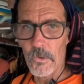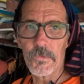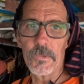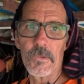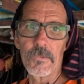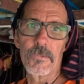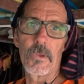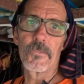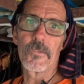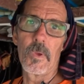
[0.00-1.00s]
most of these
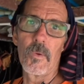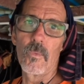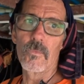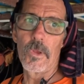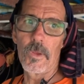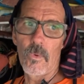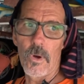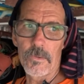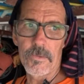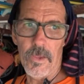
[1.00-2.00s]
cement
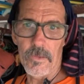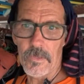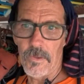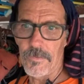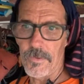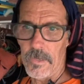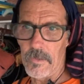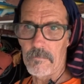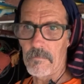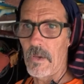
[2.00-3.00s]
rainwater tanks I've
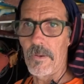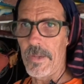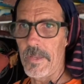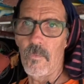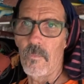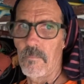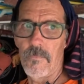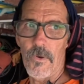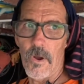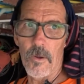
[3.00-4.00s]
seen on any
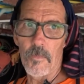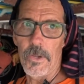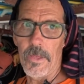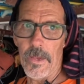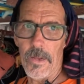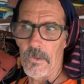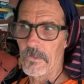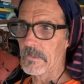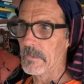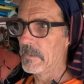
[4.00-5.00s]
farm or any
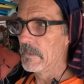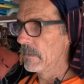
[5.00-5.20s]
house